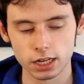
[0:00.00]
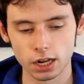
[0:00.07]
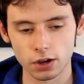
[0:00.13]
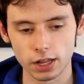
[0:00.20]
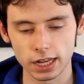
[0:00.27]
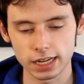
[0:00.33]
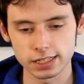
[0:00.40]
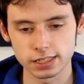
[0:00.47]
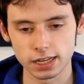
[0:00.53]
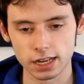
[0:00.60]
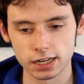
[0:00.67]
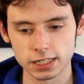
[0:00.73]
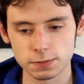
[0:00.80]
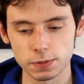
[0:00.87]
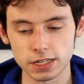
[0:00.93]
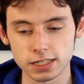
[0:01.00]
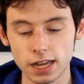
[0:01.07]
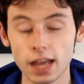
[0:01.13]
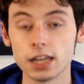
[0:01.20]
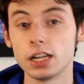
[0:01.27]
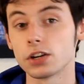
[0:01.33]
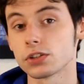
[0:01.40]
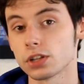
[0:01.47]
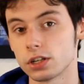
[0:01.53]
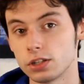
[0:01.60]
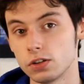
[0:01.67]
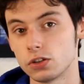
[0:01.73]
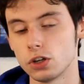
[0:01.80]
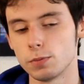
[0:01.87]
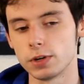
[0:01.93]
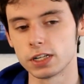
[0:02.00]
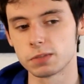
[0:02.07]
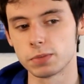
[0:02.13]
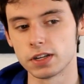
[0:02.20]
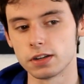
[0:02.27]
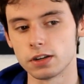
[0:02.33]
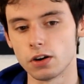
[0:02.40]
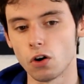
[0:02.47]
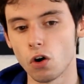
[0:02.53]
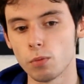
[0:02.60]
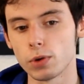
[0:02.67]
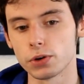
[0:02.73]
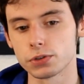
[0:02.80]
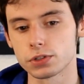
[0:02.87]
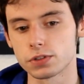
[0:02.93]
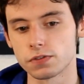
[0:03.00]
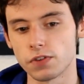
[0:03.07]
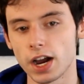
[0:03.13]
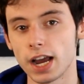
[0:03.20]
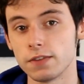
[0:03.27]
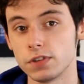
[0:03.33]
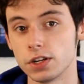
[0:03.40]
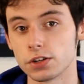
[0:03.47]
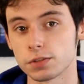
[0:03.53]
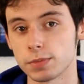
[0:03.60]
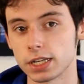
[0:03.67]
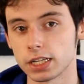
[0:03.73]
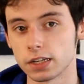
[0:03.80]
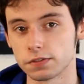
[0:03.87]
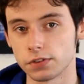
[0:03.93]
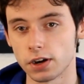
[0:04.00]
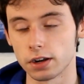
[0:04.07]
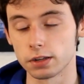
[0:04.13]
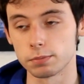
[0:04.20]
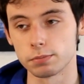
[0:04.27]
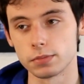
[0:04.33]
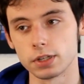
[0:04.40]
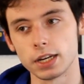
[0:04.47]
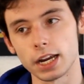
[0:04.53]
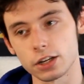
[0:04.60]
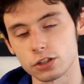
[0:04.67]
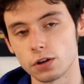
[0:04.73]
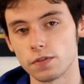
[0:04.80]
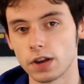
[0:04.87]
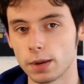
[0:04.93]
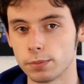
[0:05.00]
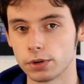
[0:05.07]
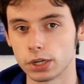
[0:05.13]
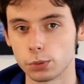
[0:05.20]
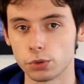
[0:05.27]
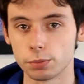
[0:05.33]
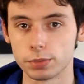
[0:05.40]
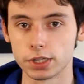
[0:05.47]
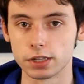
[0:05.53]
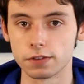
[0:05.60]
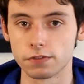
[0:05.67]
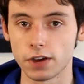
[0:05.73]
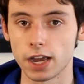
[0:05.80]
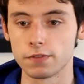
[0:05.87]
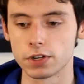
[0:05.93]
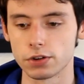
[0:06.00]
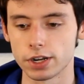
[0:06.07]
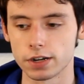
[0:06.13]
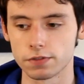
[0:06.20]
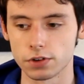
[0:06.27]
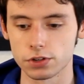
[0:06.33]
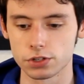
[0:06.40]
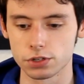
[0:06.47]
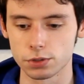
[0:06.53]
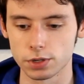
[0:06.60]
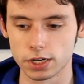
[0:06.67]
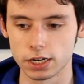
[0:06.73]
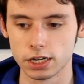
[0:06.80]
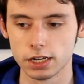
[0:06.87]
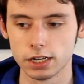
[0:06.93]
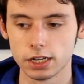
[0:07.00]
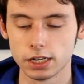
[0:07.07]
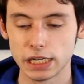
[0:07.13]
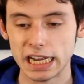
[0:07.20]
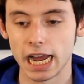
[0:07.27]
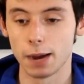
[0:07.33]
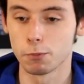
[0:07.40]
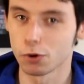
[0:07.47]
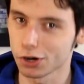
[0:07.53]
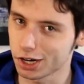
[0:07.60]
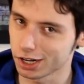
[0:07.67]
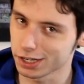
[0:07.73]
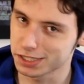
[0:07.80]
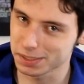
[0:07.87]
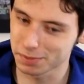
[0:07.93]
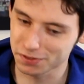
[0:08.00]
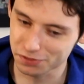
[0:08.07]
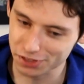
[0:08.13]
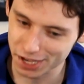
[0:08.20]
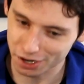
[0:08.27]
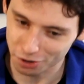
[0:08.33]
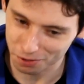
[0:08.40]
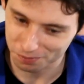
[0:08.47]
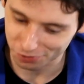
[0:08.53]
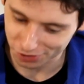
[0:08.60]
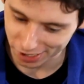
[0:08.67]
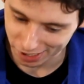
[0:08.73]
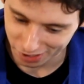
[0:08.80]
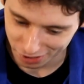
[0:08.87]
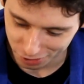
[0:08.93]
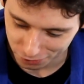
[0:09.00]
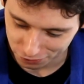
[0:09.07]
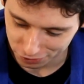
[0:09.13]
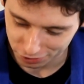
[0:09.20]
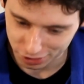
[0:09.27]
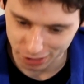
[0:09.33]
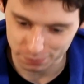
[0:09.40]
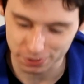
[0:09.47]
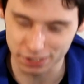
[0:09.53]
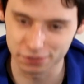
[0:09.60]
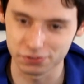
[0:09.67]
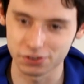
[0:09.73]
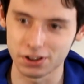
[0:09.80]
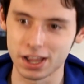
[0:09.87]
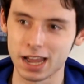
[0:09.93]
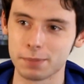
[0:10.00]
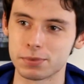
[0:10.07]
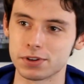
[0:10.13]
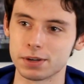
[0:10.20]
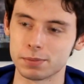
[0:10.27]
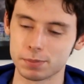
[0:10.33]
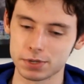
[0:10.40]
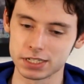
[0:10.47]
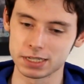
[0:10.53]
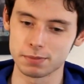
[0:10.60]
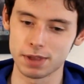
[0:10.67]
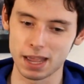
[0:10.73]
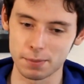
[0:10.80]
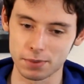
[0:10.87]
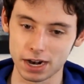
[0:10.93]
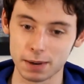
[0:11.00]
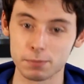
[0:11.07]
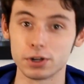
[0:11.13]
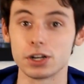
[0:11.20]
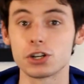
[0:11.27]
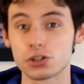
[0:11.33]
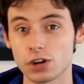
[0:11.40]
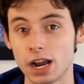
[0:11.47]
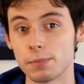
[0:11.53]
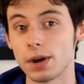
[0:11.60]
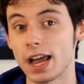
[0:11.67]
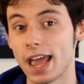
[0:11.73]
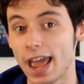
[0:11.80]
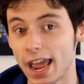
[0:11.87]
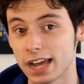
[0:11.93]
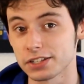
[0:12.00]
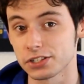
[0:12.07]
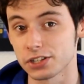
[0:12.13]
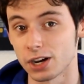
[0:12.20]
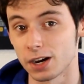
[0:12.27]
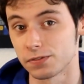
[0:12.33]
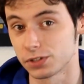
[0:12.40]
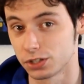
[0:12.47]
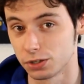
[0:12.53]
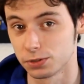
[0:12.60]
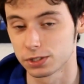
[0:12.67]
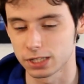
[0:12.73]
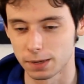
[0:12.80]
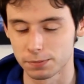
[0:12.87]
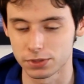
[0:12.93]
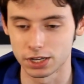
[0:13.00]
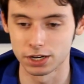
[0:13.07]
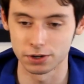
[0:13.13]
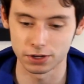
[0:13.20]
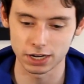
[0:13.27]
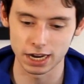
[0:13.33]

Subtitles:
you know, like I said, it's been 10 years on YouTube, and it's been almost 5 years making Fodom. Next November, it will be the 5-year anniversary. I'm working on something for that, hopefully. I don't know if it'll happen. I'm a busy man, but I'm going to try my ass off to do something,